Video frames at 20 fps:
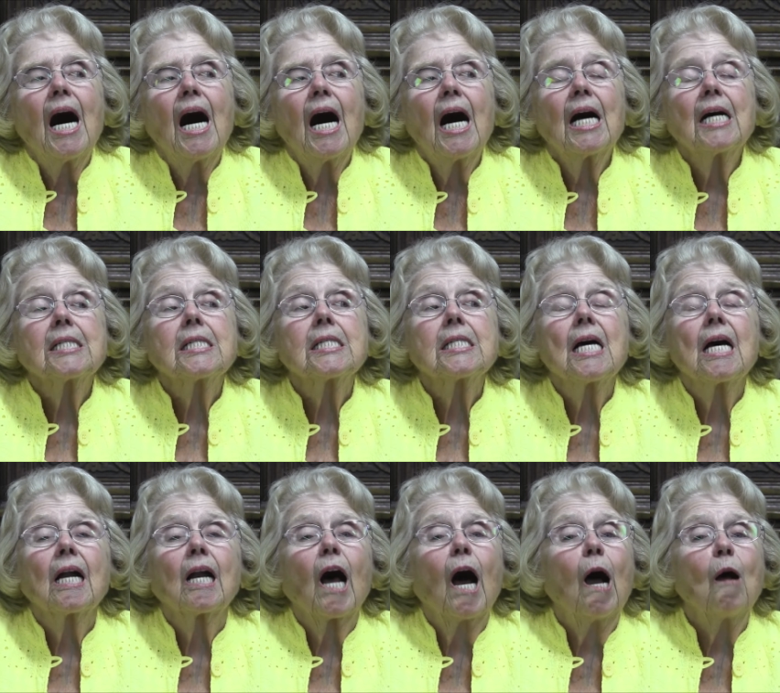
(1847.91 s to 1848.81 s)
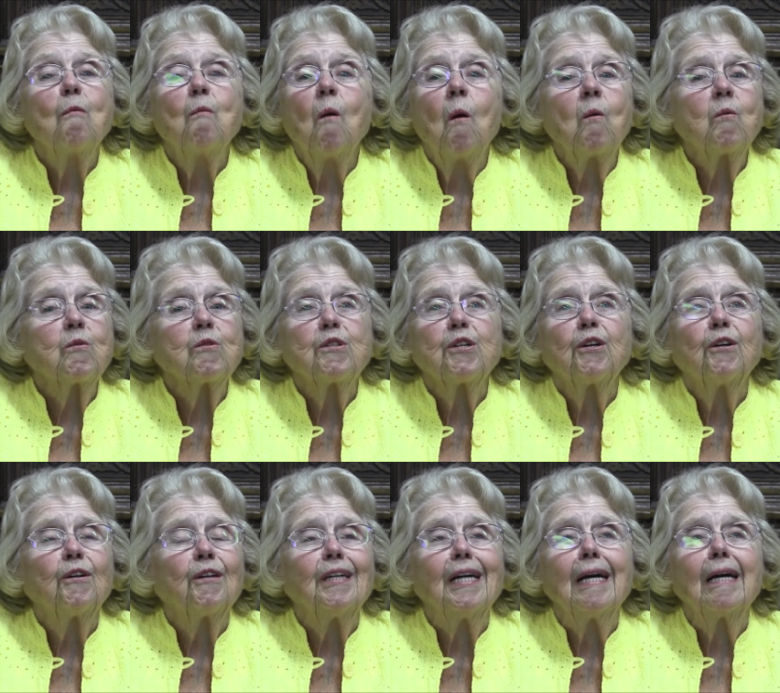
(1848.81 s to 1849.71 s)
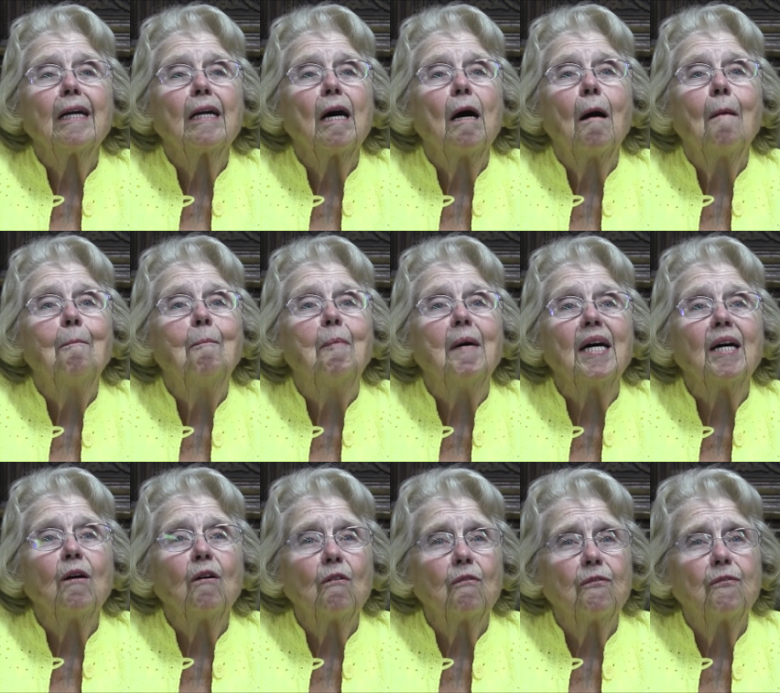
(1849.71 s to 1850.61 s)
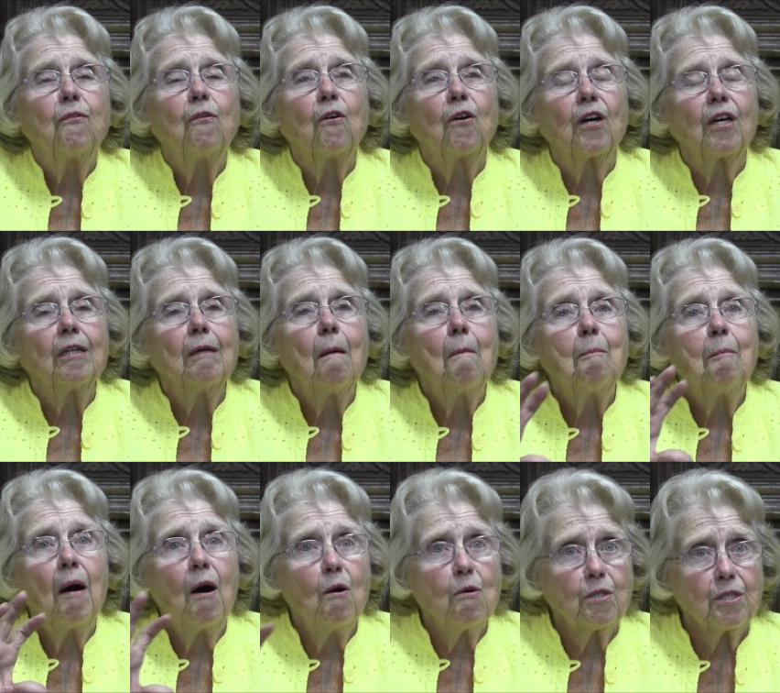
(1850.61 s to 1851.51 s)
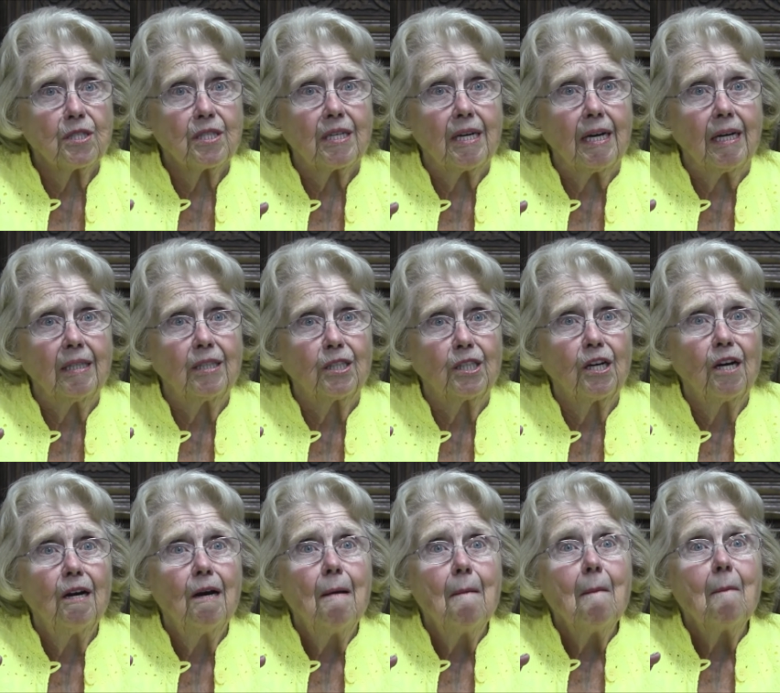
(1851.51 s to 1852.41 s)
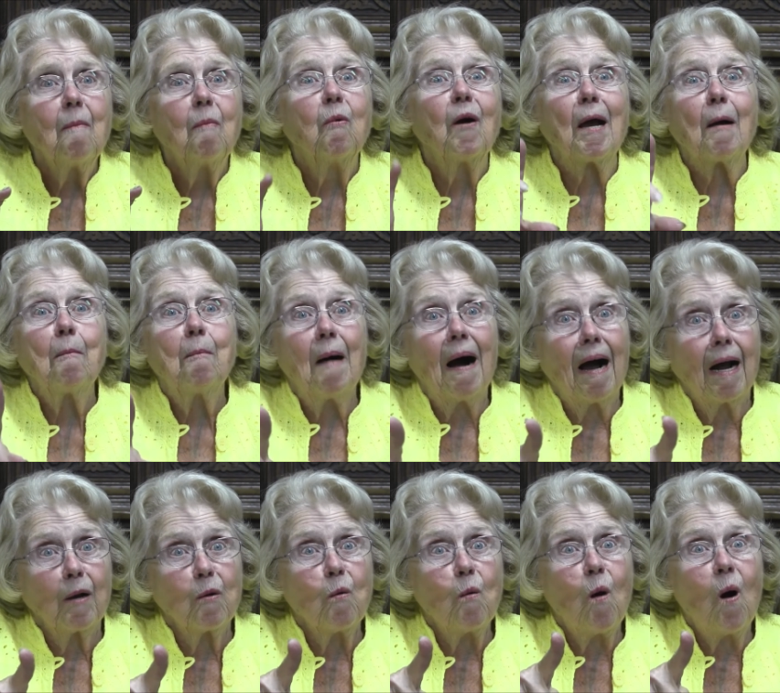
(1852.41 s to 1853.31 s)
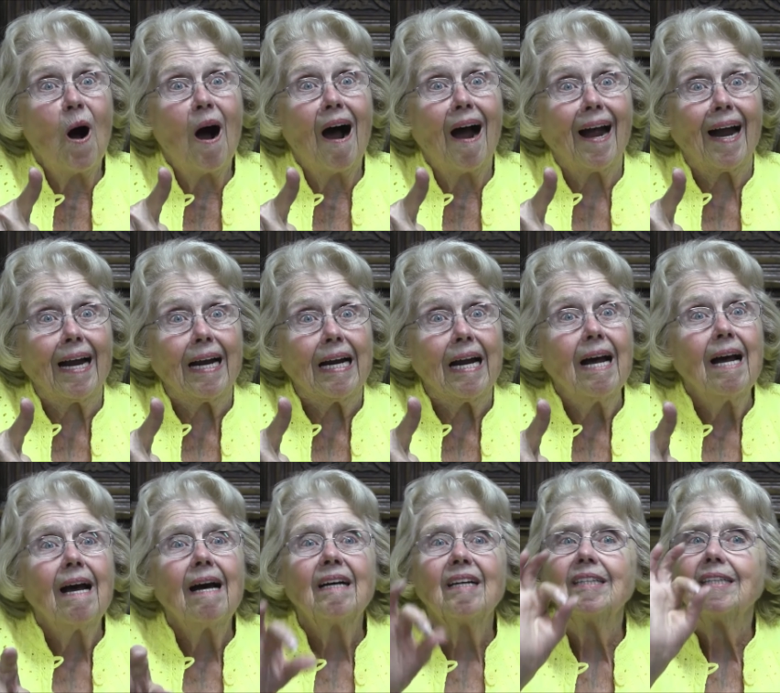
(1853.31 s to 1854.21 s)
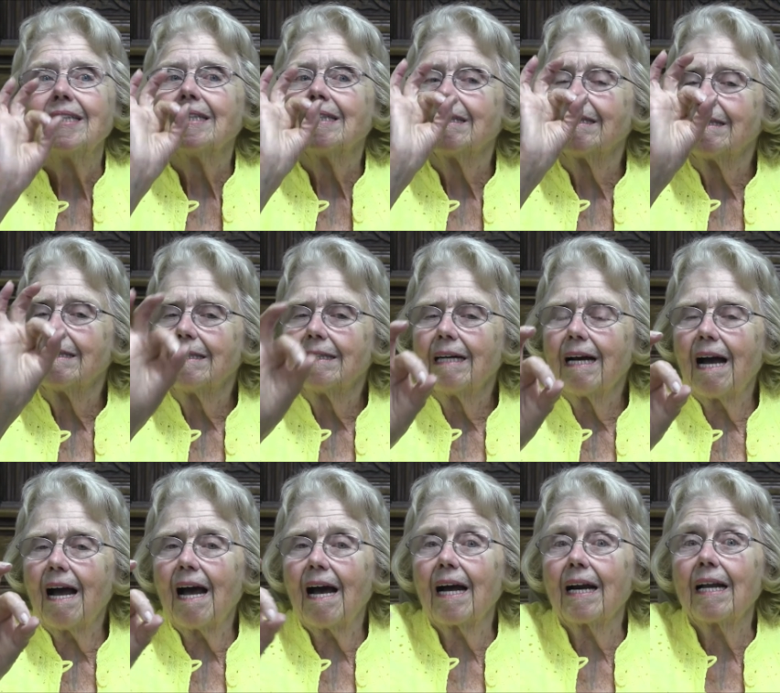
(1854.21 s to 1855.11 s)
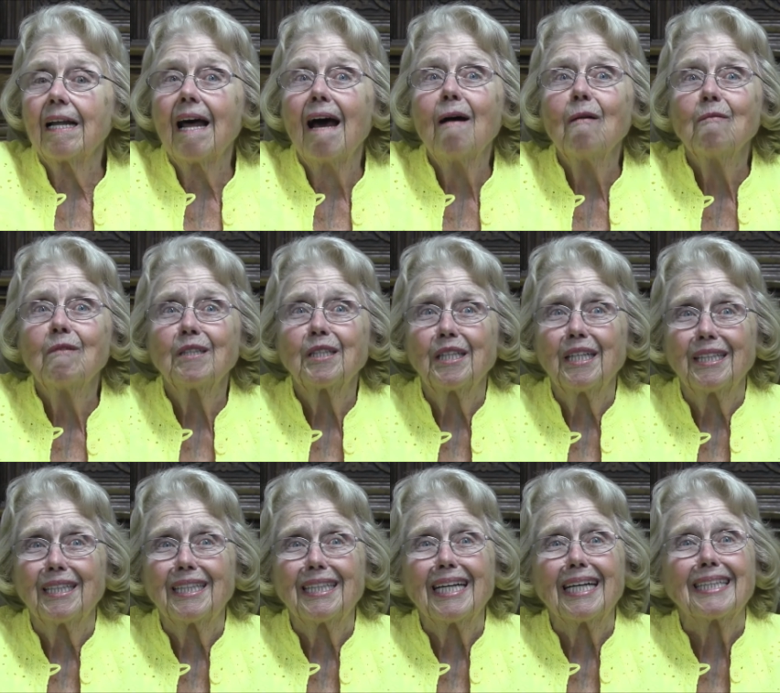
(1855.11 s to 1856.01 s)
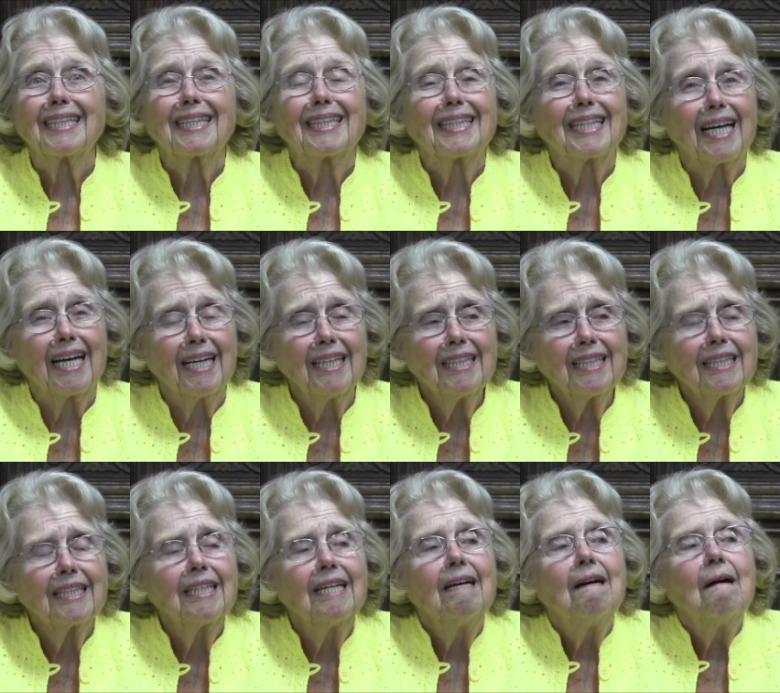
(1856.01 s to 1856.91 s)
I said, I won't turn in a bill for postage, we'll buy wine. And that was a success.